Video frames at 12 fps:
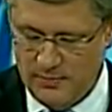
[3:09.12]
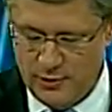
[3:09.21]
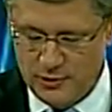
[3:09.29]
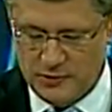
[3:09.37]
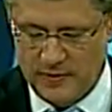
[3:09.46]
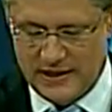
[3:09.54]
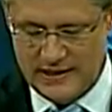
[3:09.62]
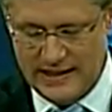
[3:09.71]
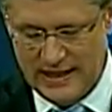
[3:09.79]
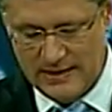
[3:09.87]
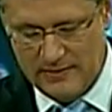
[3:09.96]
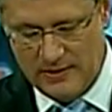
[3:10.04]
And I want to
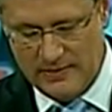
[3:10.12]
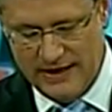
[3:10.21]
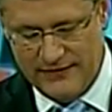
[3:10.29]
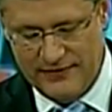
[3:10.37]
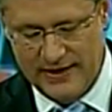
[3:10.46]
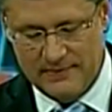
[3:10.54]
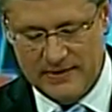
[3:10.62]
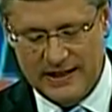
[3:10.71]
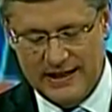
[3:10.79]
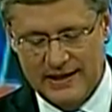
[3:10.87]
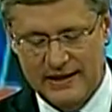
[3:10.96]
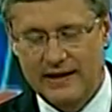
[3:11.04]
thank
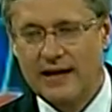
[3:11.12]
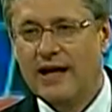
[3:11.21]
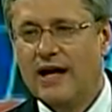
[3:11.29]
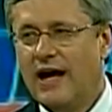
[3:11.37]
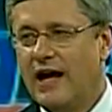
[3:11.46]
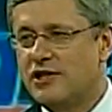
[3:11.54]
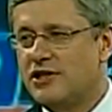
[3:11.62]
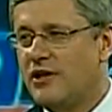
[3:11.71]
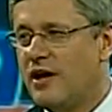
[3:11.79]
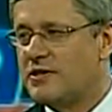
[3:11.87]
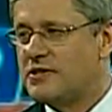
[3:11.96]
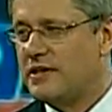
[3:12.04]
more especially my
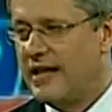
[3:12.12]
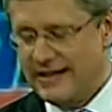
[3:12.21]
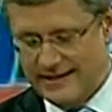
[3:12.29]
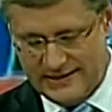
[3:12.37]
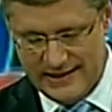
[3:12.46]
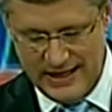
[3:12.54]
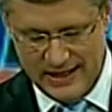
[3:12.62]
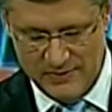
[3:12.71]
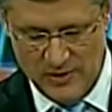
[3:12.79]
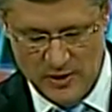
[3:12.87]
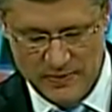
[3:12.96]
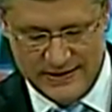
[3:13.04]
family. I'd like to take a
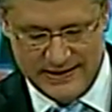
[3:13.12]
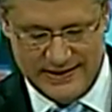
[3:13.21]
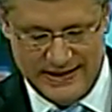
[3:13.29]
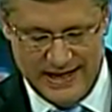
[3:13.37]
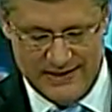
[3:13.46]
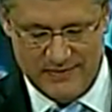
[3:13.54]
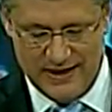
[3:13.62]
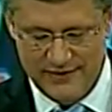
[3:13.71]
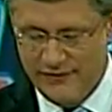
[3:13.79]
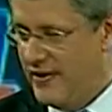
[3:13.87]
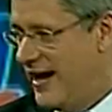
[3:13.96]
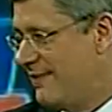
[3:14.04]
moment to thank my
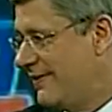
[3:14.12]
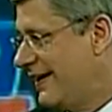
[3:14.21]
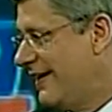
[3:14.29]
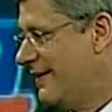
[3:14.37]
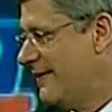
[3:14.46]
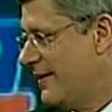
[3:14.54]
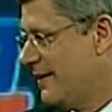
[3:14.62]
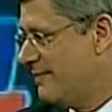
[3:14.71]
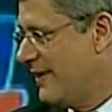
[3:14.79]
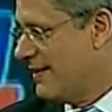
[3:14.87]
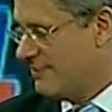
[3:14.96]
family, my